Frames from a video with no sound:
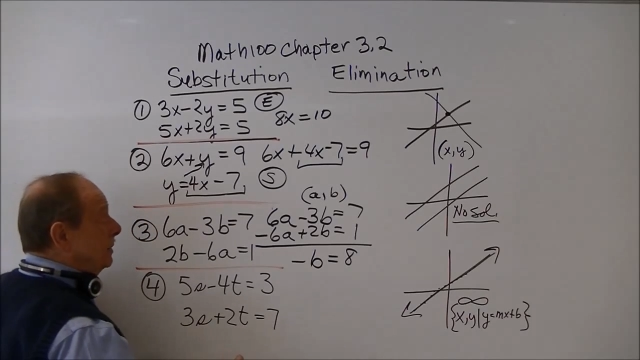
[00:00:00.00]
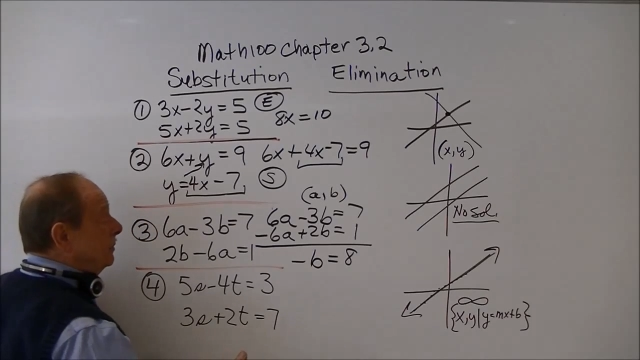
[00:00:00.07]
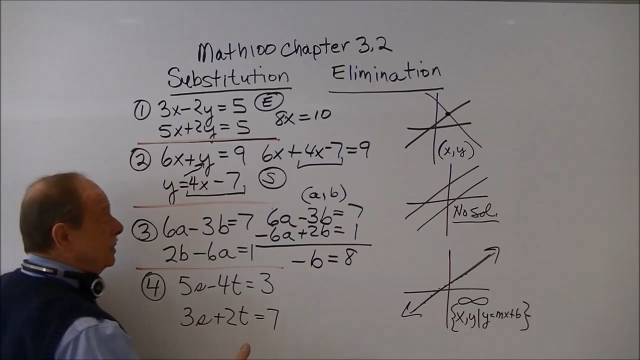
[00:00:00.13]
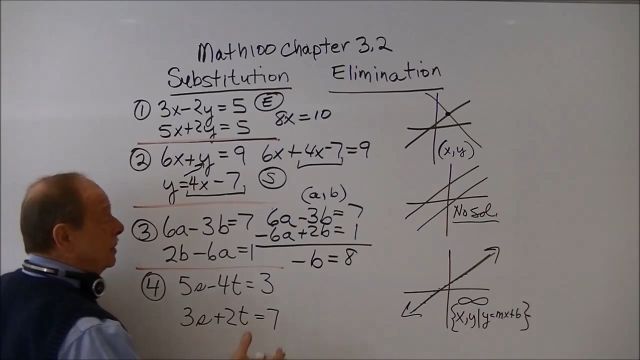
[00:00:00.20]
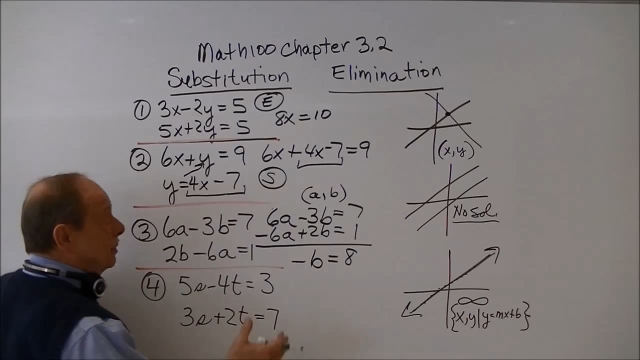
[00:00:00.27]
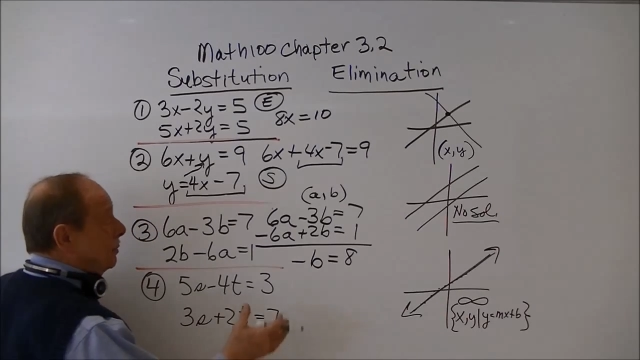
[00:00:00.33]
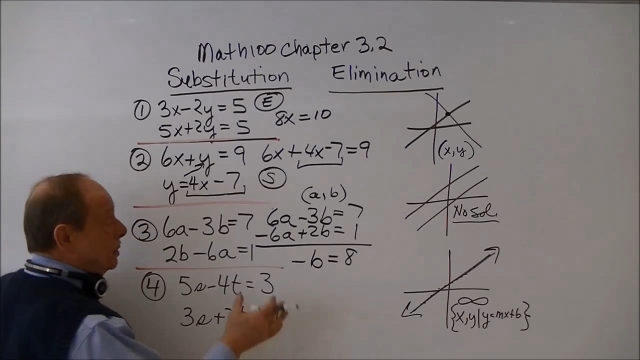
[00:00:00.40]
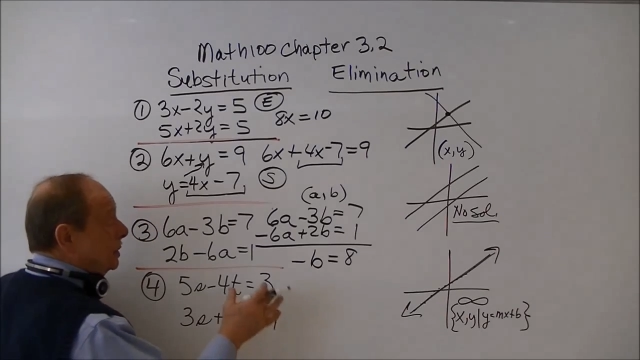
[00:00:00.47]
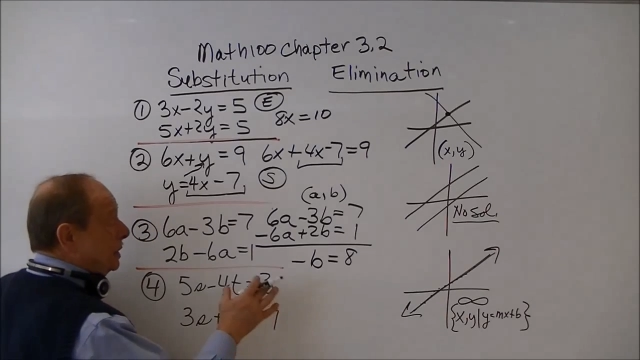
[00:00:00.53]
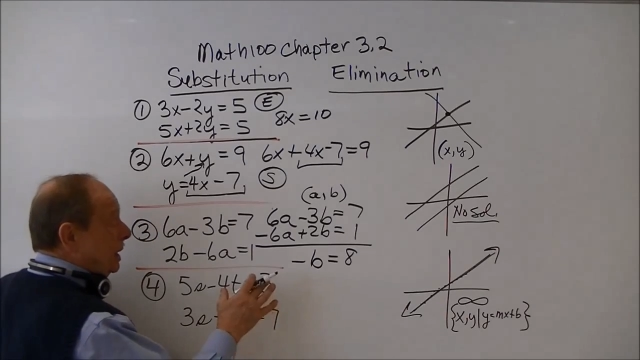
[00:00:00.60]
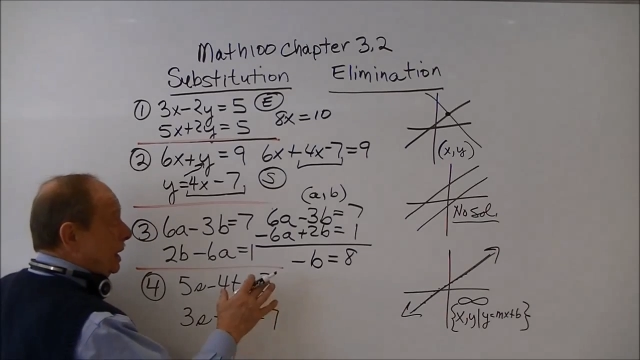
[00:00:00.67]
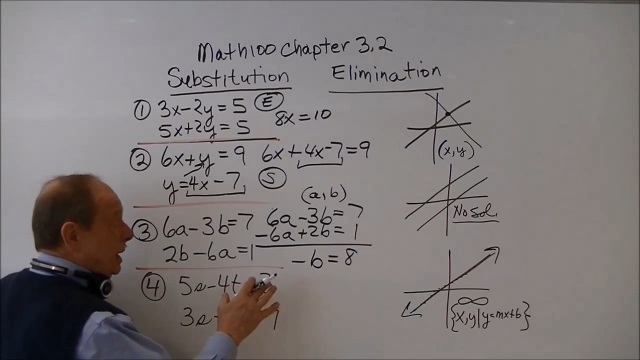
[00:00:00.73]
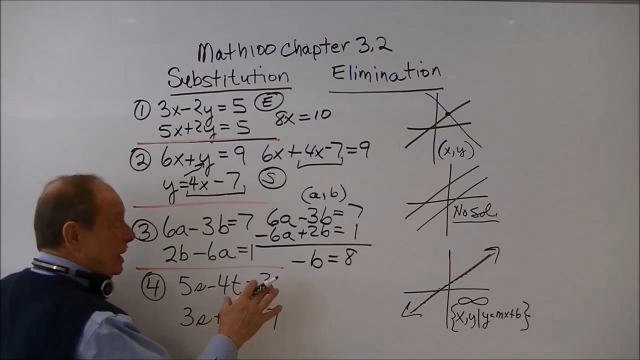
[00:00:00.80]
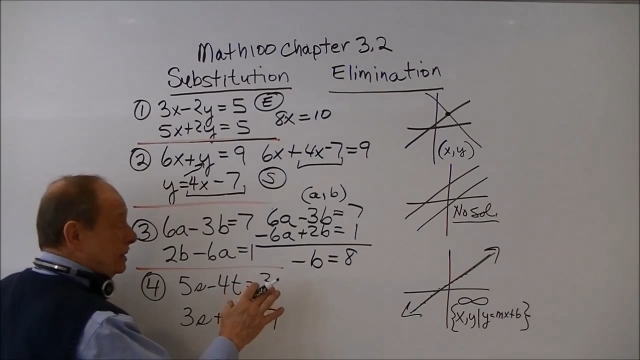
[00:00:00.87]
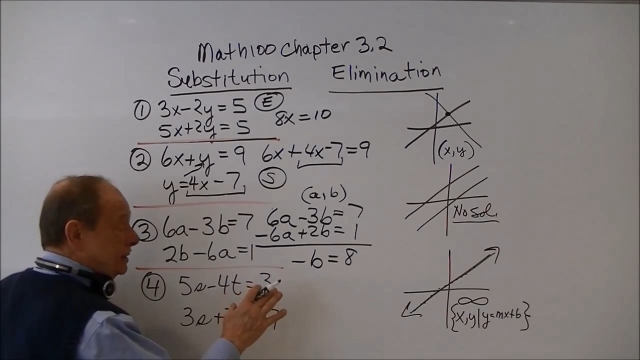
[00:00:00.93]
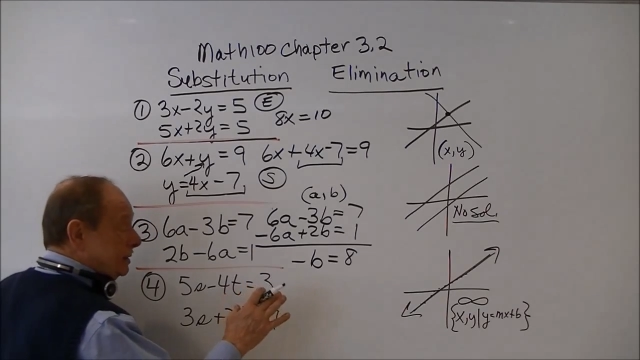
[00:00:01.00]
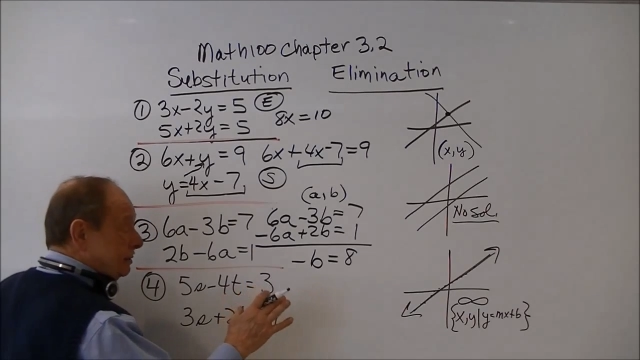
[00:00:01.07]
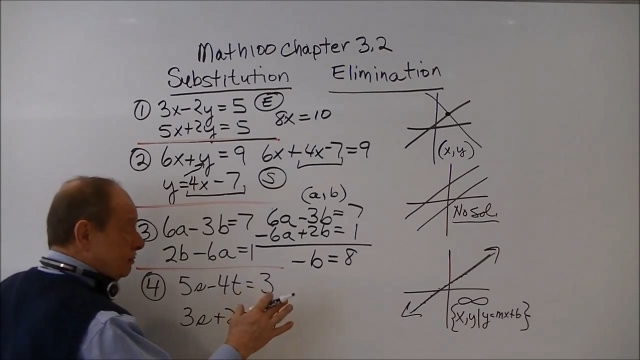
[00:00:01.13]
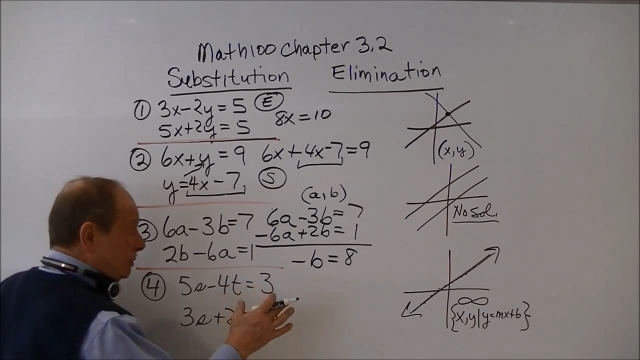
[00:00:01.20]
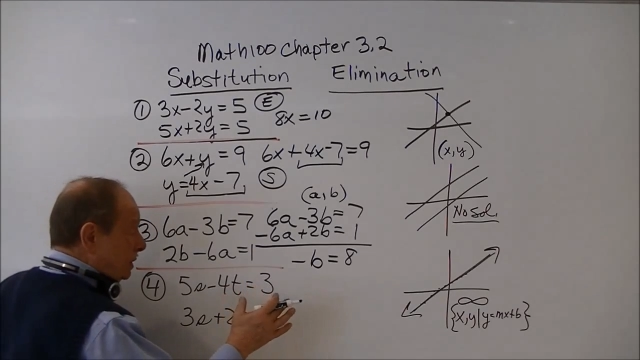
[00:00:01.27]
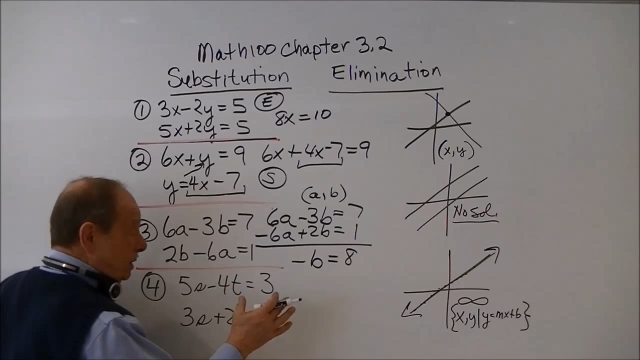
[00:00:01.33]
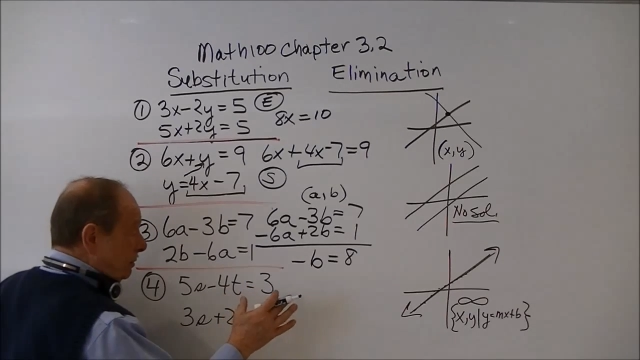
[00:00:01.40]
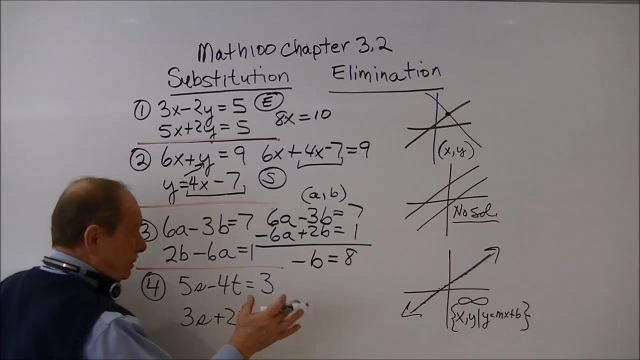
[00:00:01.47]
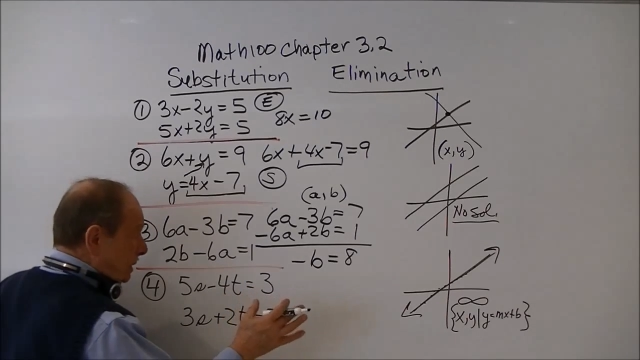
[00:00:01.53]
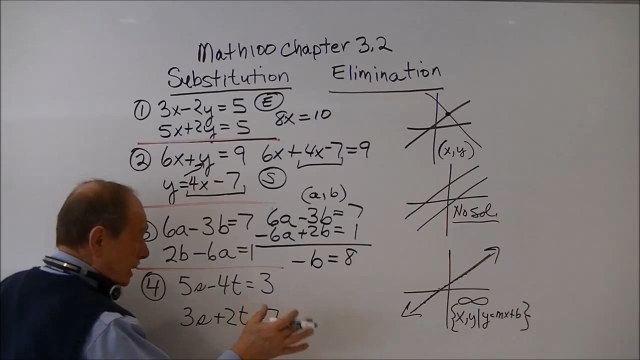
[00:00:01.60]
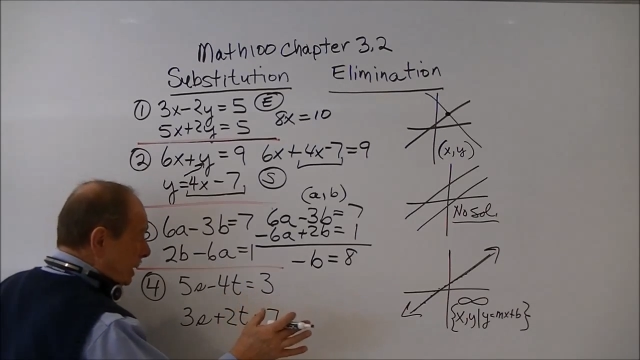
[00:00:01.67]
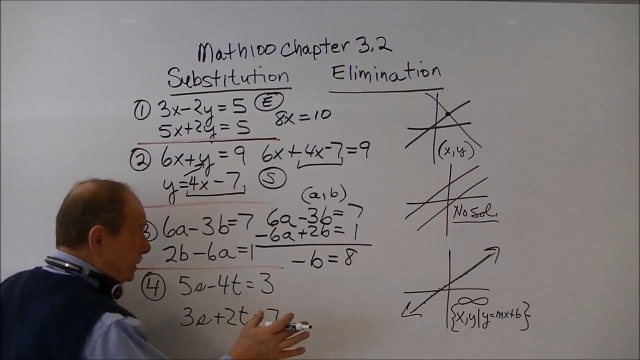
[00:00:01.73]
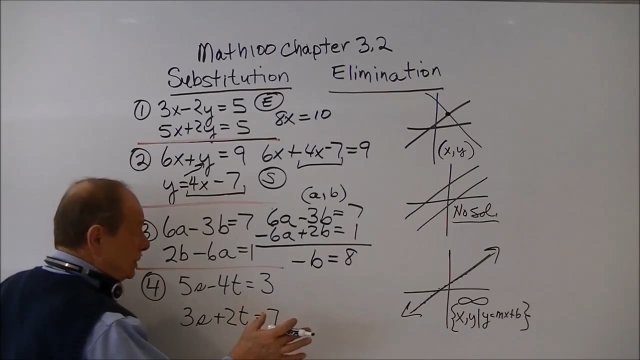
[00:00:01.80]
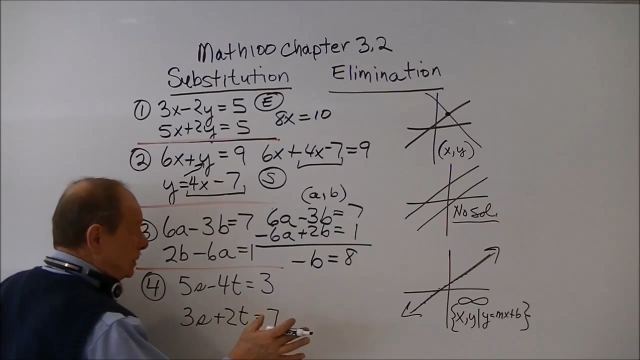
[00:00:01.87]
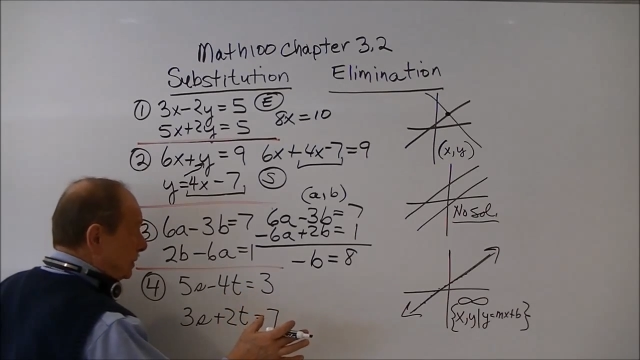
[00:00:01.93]
even though they ask, we don't
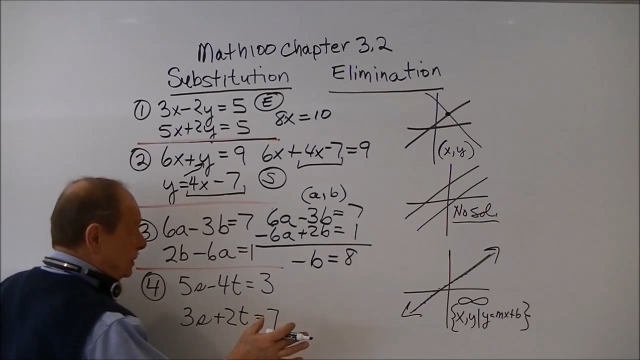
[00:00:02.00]
need to